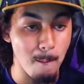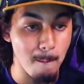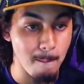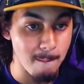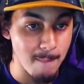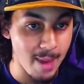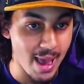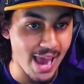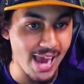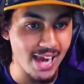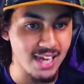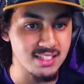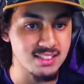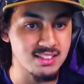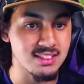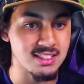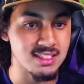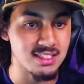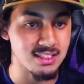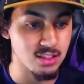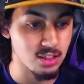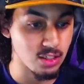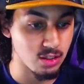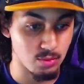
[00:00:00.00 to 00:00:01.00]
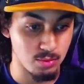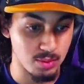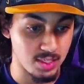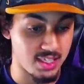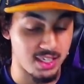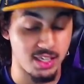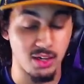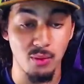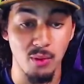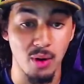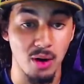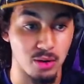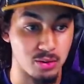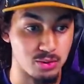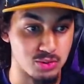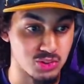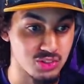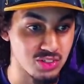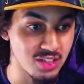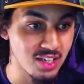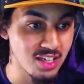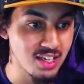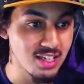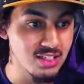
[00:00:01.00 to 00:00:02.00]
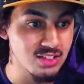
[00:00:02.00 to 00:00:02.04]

max heroes.